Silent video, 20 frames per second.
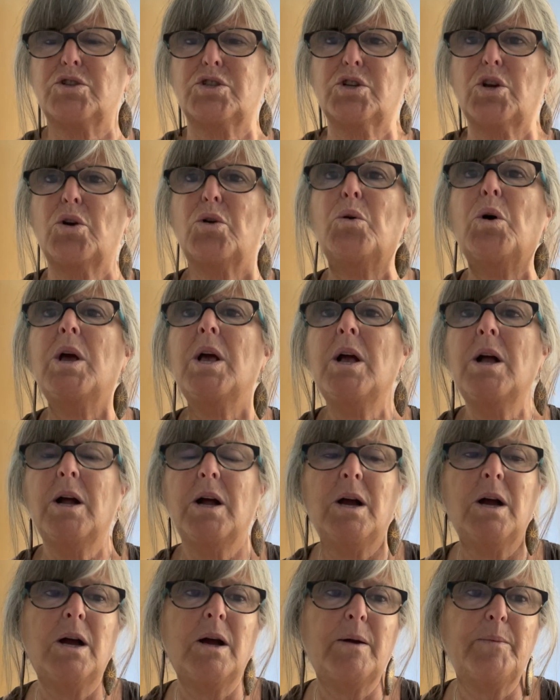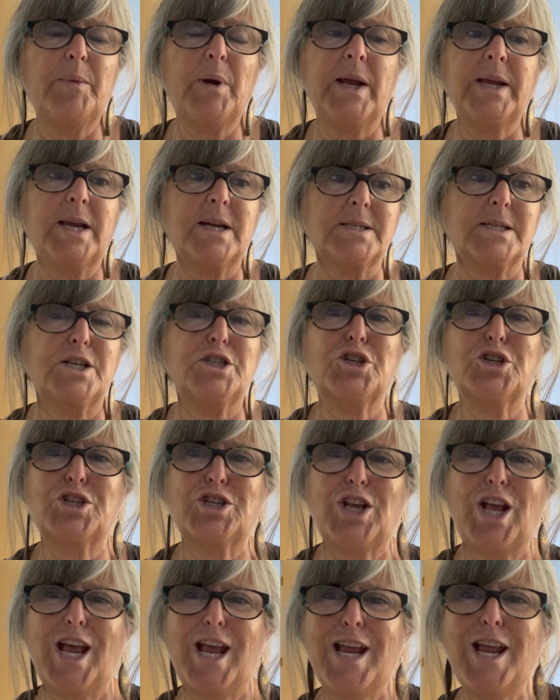So I guess I should
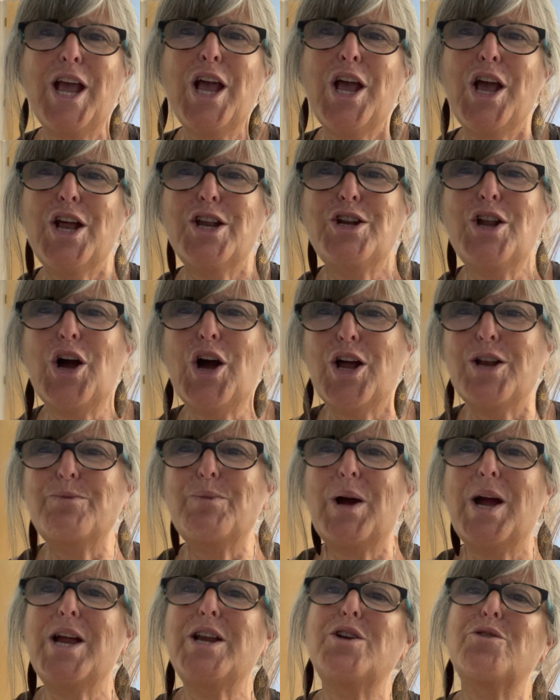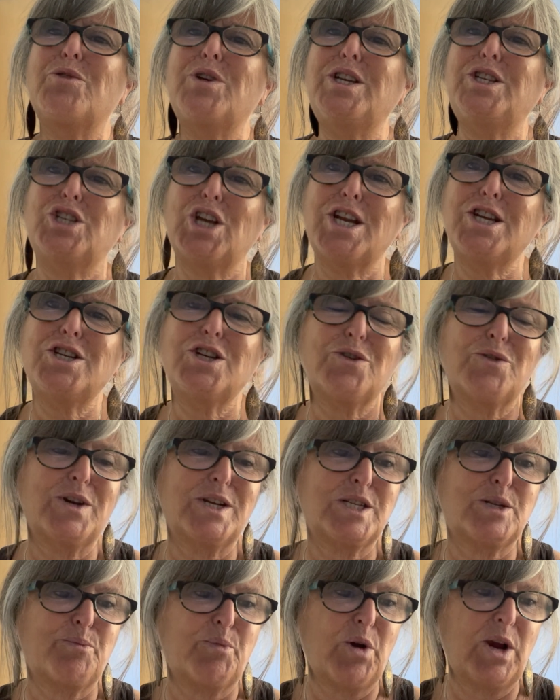say non-binary gender
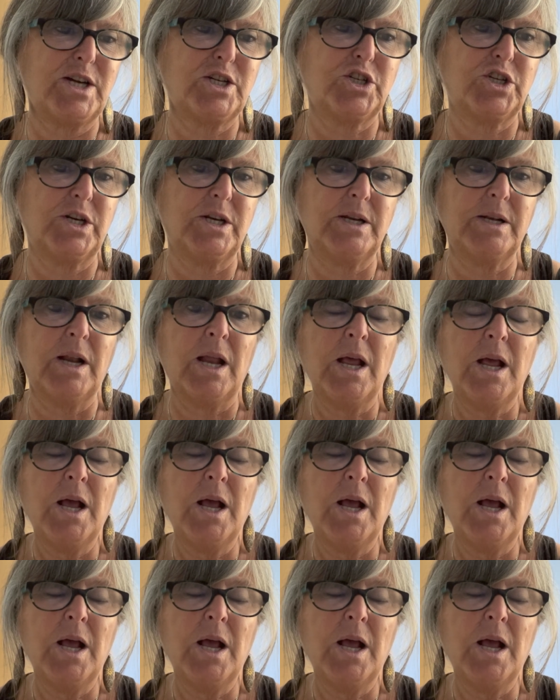expression.